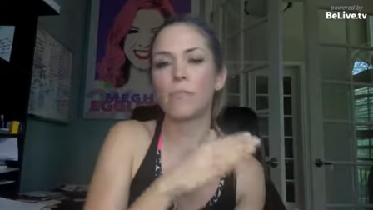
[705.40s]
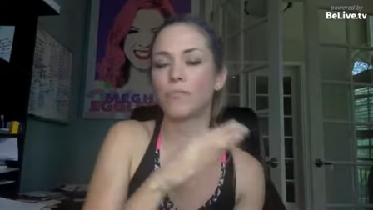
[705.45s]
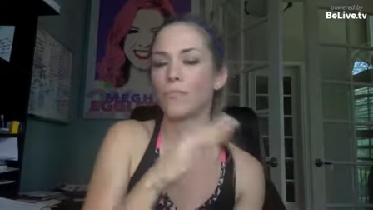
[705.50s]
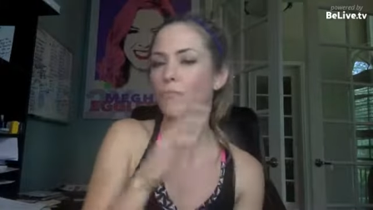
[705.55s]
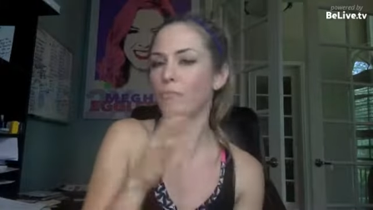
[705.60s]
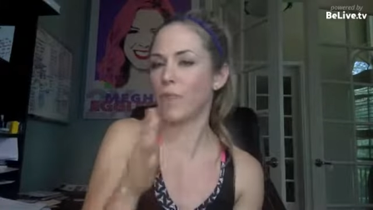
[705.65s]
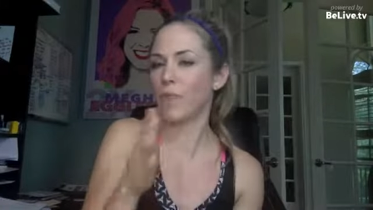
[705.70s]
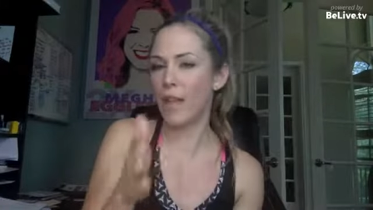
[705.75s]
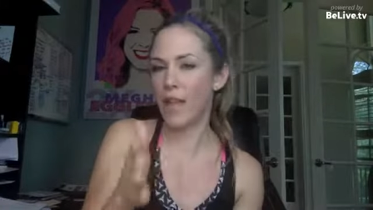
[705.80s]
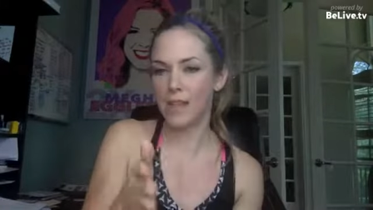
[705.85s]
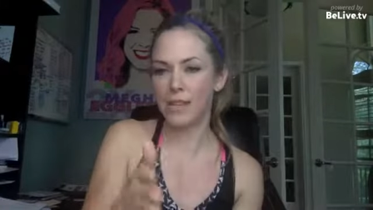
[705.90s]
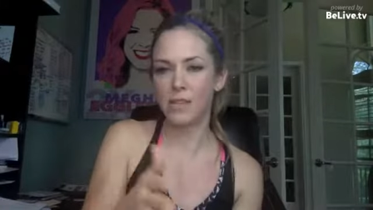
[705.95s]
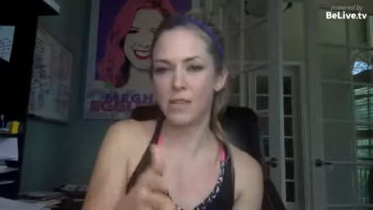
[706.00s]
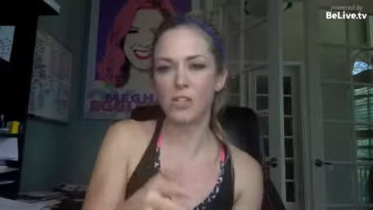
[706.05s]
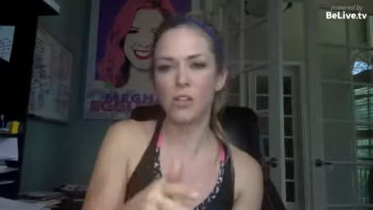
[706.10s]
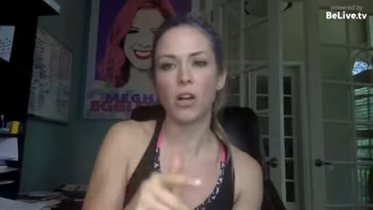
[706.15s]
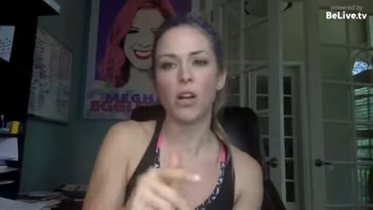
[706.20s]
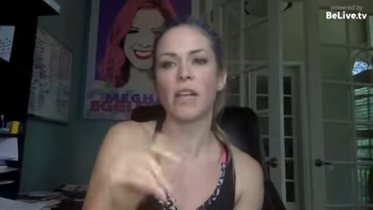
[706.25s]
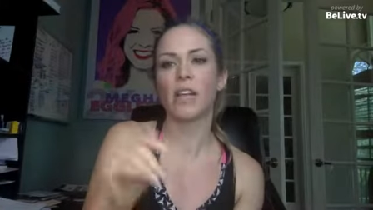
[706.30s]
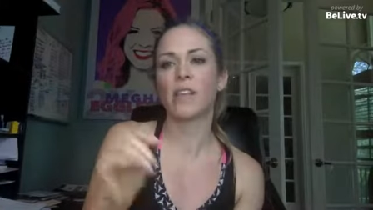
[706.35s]
and
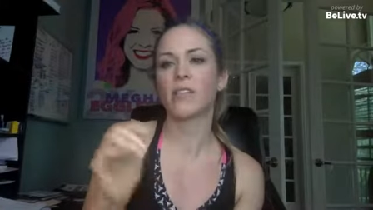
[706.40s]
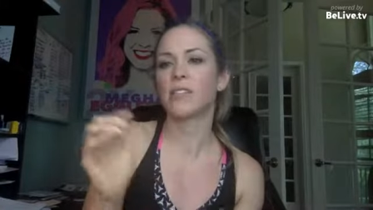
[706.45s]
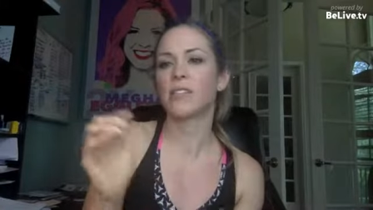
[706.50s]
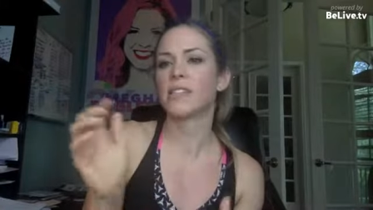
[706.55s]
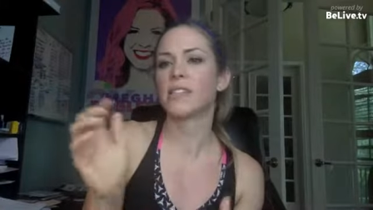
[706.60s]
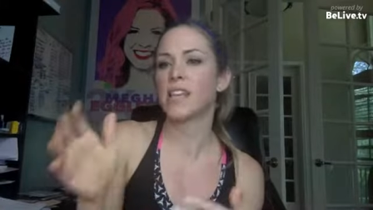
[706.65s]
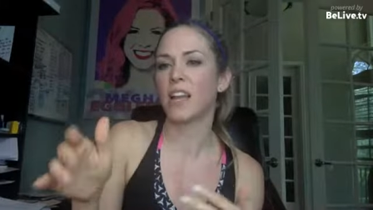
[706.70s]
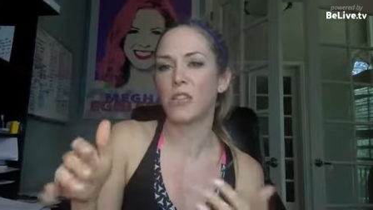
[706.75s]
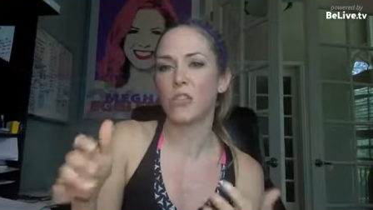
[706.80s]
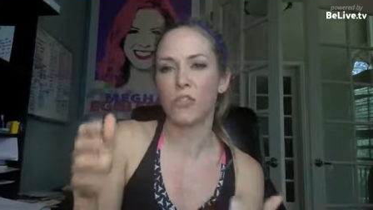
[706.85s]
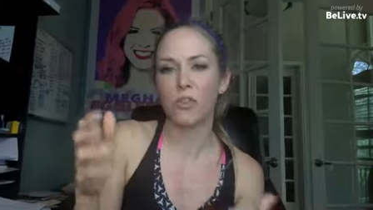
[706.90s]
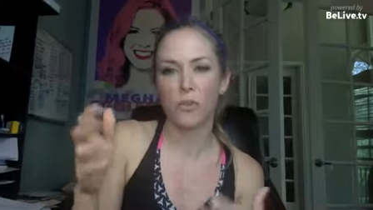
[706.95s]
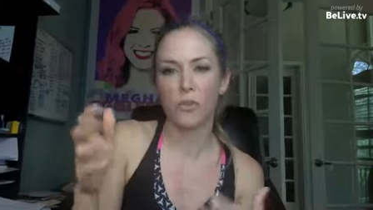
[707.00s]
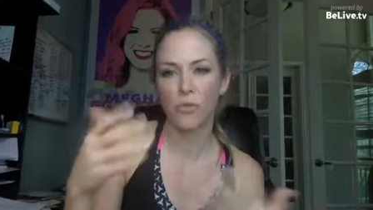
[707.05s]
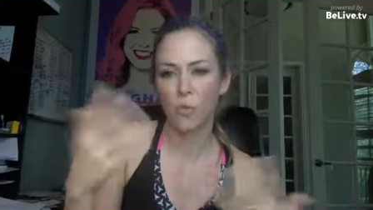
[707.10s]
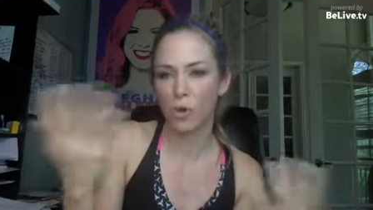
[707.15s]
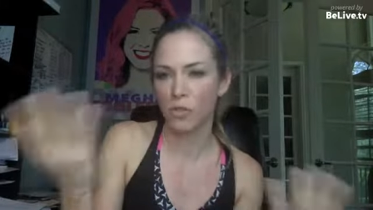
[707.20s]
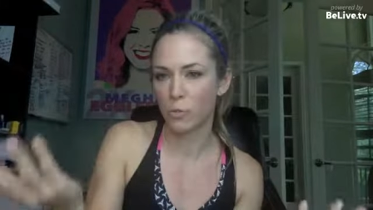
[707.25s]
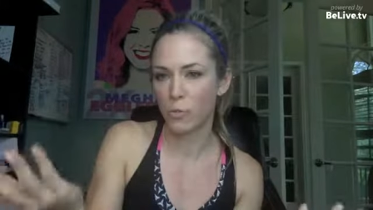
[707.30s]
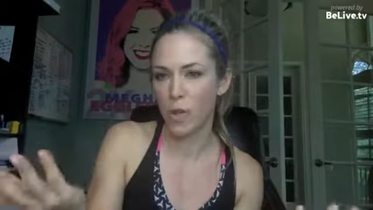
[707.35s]
on like the second, third,
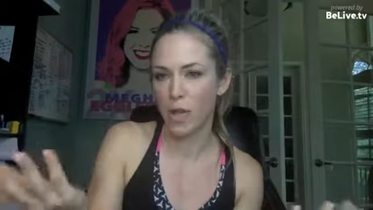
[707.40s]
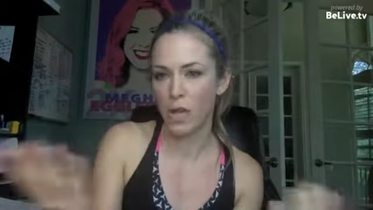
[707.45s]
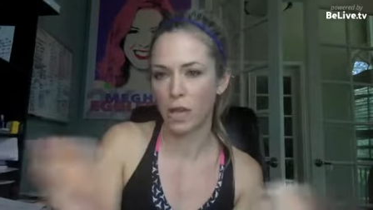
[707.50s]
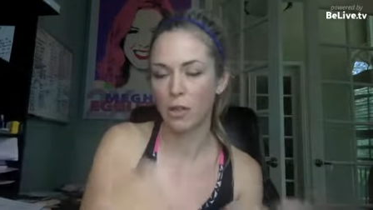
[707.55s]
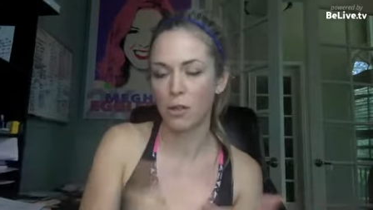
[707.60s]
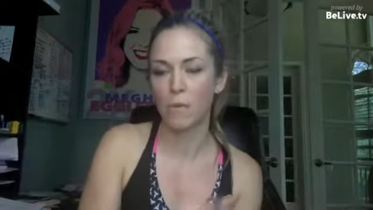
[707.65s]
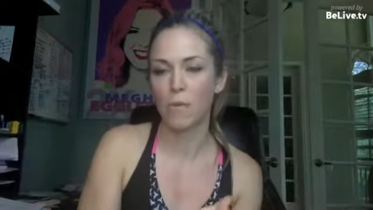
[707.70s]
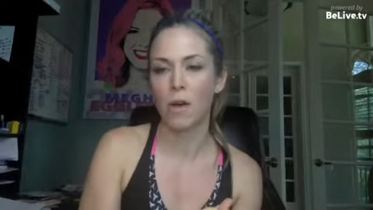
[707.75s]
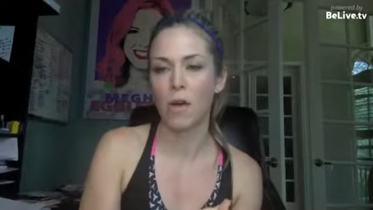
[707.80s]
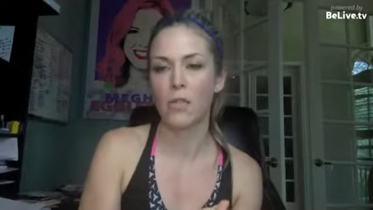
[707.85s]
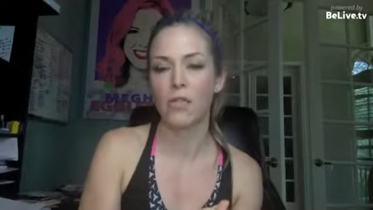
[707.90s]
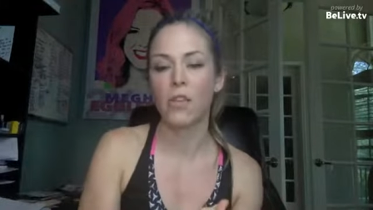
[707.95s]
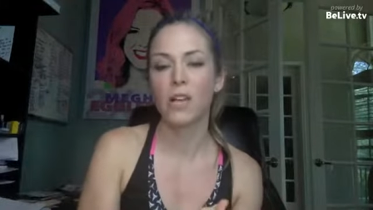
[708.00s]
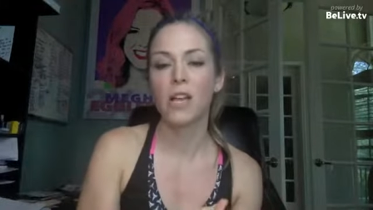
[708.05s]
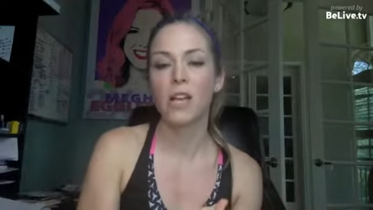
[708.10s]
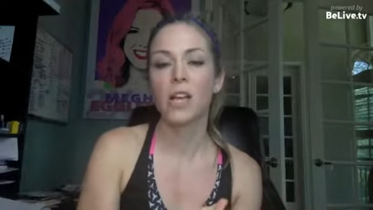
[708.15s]
fourth, depending on the month.